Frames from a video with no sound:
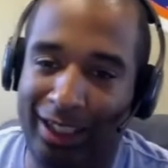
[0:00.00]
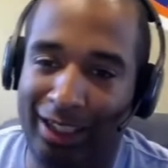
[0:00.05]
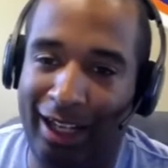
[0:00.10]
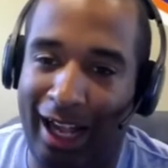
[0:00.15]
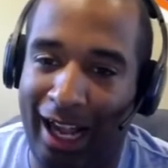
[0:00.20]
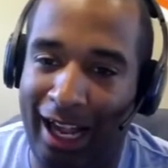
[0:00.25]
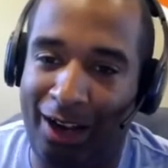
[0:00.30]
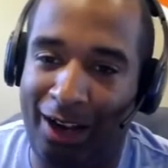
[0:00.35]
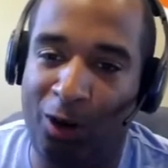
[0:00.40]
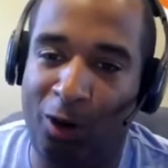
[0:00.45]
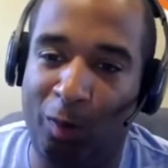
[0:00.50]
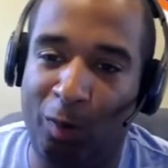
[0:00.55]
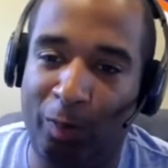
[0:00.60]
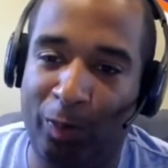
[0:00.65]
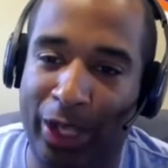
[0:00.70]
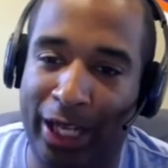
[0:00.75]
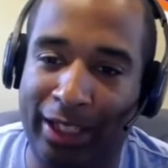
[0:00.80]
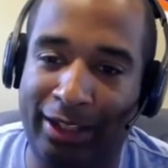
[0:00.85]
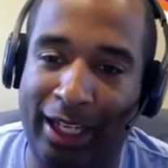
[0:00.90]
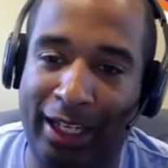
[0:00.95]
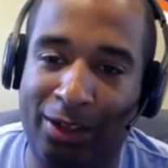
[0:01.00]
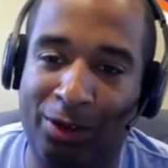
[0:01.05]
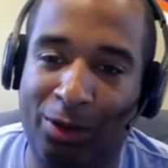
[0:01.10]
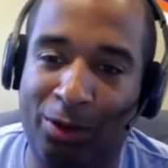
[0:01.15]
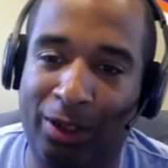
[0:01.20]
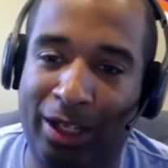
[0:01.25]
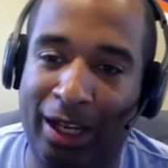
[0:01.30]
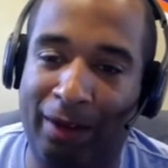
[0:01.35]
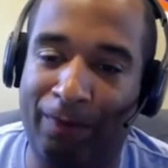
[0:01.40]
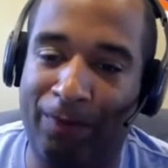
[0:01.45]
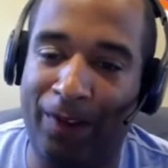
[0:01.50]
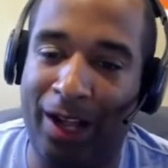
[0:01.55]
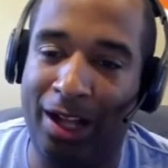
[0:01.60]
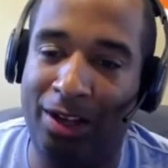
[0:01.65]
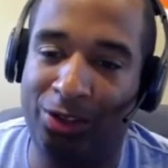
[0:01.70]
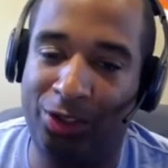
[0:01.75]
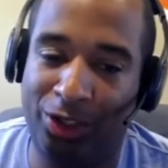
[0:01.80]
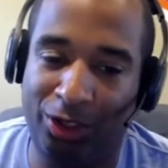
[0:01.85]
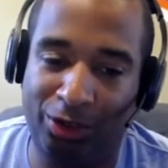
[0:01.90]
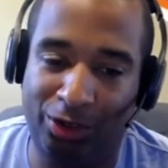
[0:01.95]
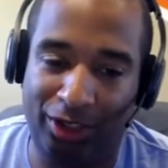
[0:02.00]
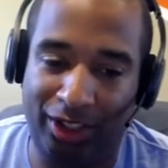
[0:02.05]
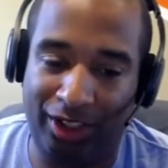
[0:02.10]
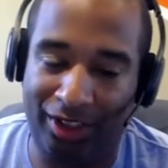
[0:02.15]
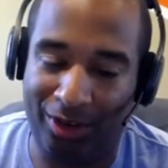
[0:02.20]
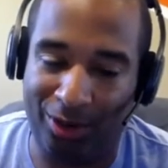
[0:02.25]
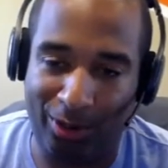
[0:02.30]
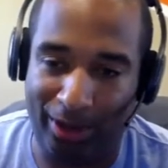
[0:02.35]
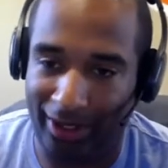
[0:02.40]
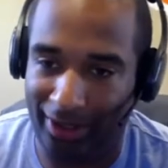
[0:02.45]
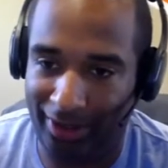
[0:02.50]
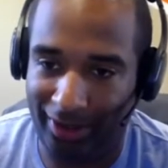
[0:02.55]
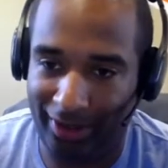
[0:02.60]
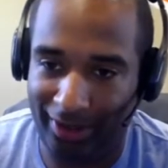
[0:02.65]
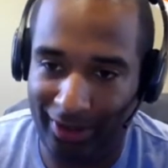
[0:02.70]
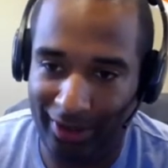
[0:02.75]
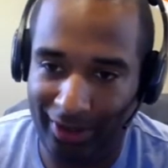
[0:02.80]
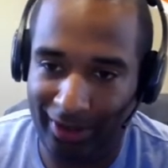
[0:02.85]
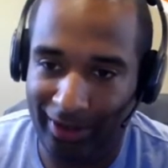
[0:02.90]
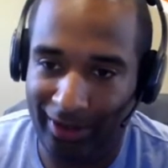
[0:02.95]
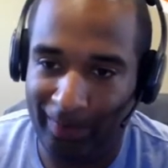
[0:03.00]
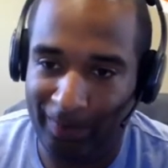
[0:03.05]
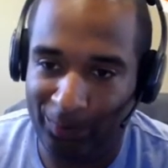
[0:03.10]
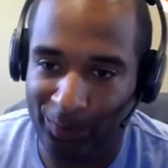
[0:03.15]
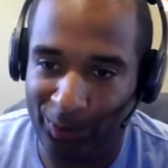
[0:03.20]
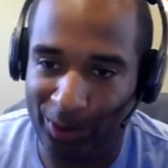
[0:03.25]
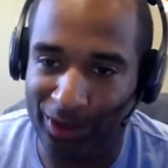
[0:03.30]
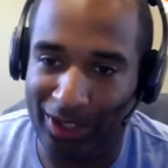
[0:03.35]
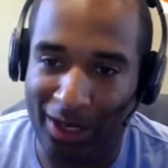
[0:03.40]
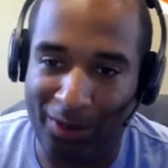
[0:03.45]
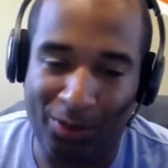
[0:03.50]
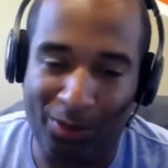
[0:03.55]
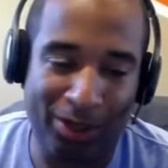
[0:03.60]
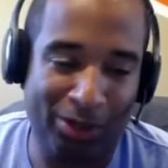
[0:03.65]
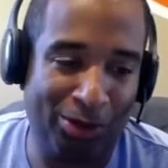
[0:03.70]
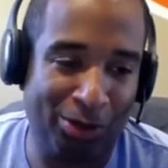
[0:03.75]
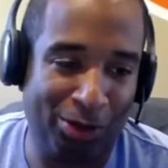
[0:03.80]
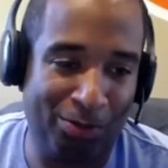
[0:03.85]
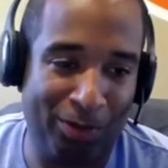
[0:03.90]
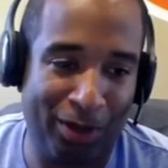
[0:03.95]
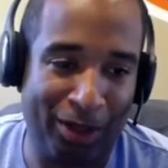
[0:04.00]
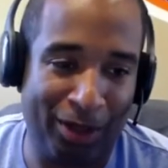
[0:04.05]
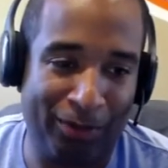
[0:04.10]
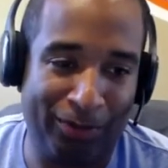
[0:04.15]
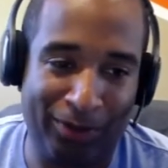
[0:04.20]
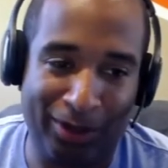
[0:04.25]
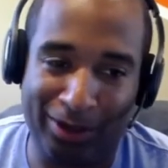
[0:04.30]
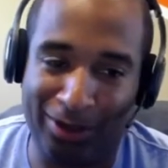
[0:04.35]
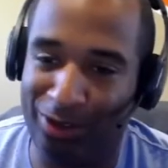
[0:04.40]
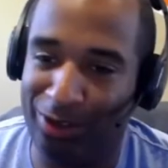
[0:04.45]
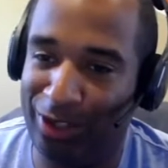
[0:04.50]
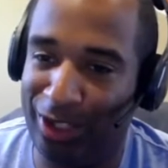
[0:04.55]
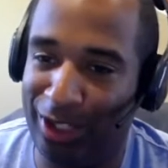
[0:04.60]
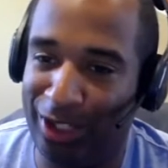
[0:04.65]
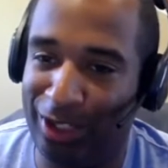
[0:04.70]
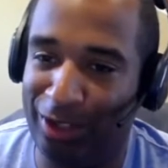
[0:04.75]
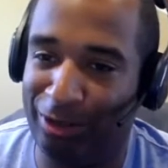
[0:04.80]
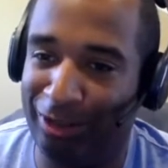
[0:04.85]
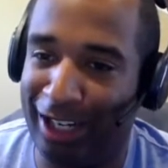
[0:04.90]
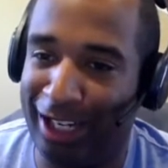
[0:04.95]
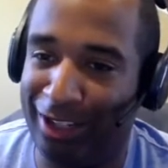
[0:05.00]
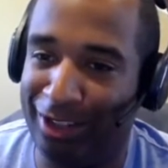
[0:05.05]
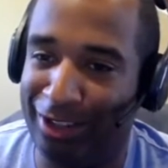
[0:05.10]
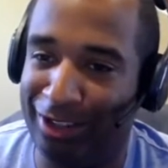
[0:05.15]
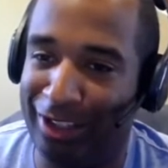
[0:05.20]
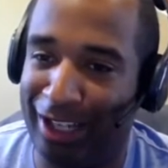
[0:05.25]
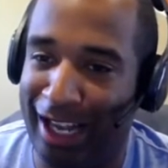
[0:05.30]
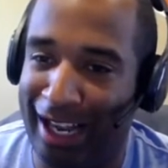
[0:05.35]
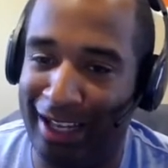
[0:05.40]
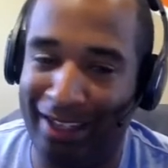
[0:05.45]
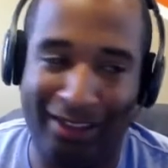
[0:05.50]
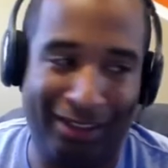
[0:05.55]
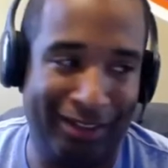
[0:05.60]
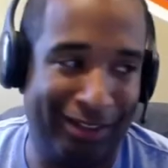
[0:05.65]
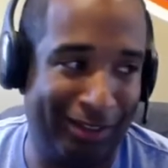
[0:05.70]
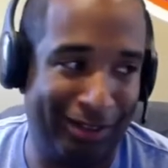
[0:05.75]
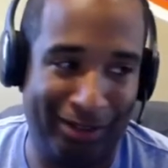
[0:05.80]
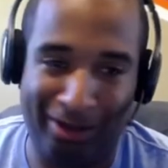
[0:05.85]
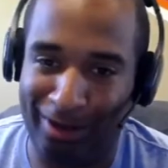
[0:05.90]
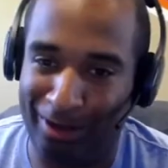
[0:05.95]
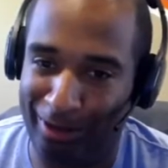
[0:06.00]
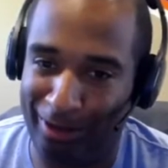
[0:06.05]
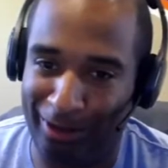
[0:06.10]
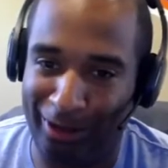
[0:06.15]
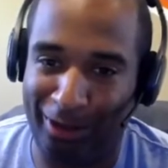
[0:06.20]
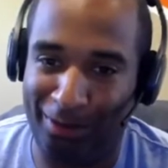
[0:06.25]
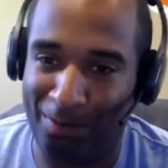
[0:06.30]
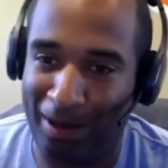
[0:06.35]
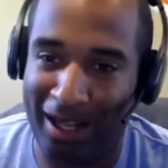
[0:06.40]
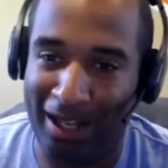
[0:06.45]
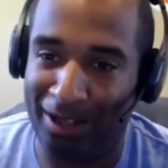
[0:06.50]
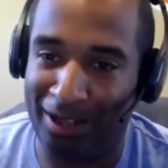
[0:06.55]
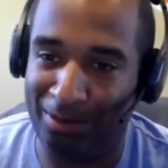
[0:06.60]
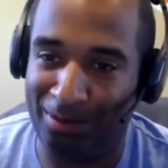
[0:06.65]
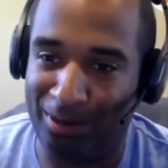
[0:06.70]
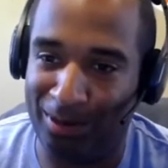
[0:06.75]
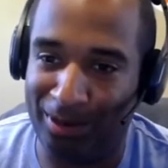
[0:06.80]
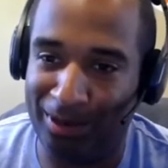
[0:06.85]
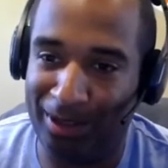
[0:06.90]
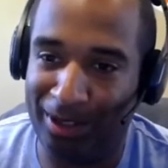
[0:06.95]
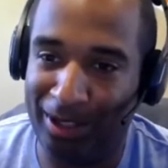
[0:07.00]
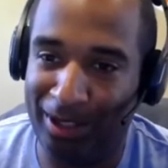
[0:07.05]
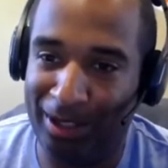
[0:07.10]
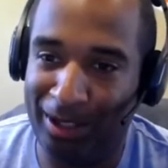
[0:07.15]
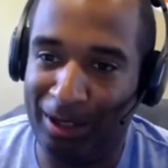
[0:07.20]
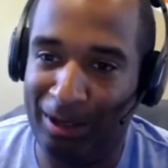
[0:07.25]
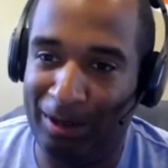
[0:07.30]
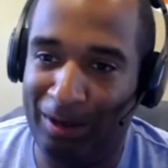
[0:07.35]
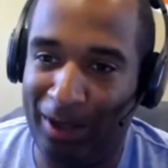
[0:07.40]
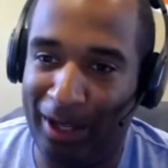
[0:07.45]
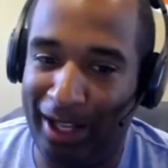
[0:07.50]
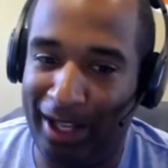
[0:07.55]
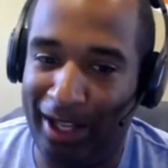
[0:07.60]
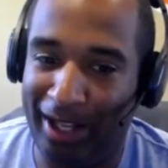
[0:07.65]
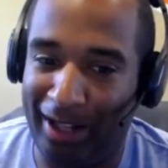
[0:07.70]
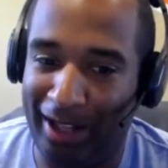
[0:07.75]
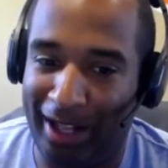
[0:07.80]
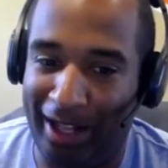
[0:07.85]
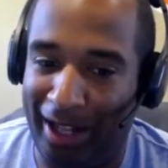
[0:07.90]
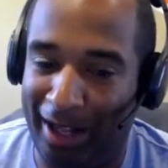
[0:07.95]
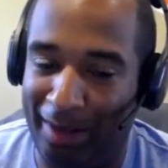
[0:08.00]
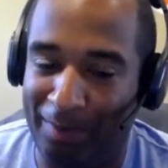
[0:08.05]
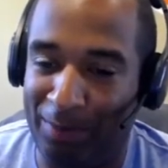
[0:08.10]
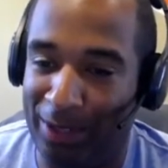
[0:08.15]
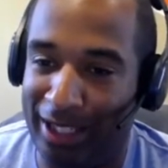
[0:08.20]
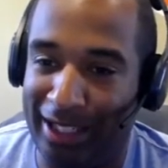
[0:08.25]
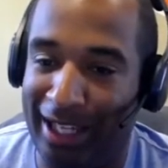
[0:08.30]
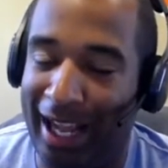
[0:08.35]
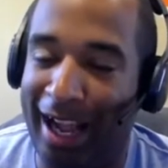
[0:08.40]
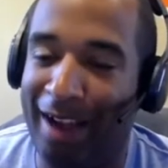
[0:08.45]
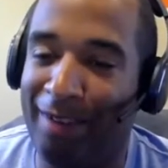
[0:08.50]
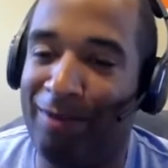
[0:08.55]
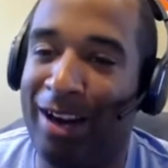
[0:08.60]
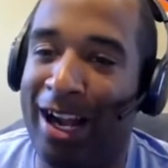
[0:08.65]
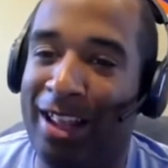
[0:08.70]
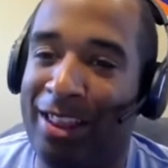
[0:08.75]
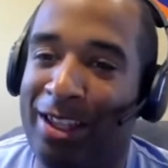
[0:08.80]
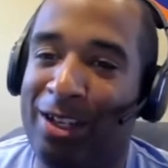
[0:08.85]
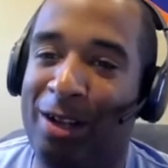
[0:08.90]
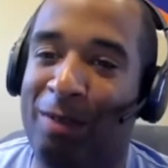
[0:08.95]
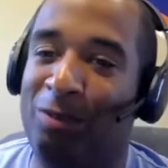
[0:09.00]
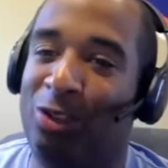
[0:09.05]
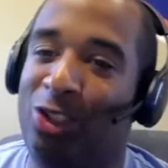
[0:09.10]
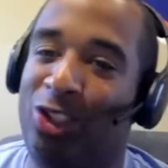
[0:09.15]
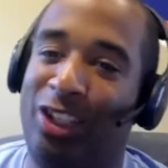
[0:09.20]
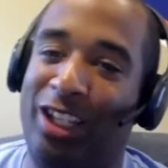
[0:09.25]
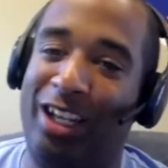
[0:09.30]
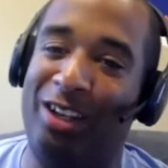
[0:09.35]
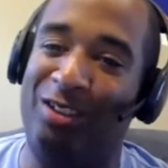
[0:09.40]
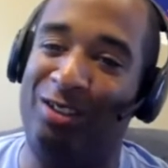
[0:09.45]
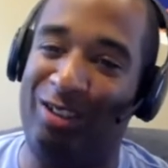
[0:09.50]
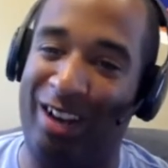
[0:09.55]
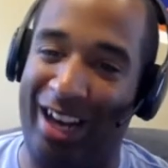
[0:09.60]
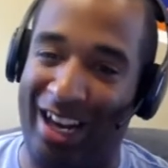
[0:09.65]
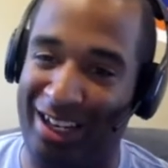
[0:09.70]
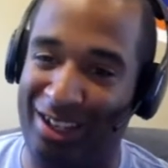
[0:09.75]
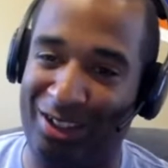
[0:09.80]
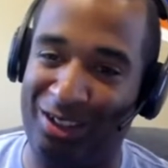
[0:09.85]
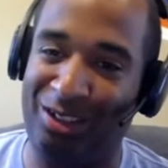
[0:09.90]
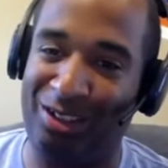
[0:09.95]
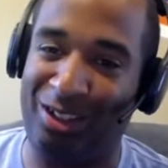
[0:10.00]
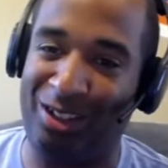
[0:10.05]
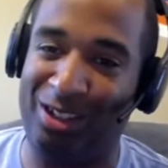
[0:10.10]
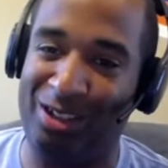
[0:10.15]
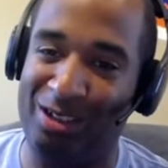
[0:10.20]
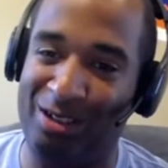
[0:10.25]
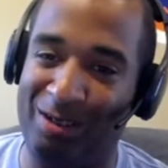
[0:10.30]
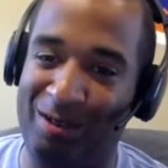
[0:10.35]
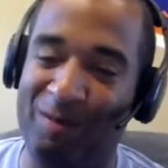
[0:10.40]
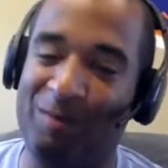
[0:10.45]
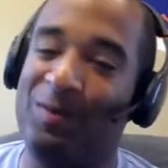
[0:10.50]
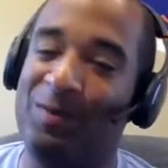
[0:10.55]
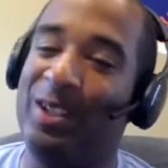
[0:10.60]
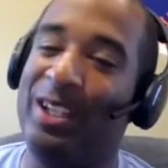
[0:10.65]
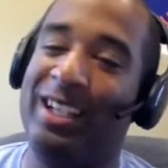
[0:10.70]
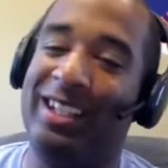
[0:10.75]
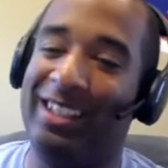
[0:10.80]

I hope that they don't get found guilty quick because I want those motherfuckers sitting in Rikers Island as long as possible. I mean, I'd rather them sit in Rikers than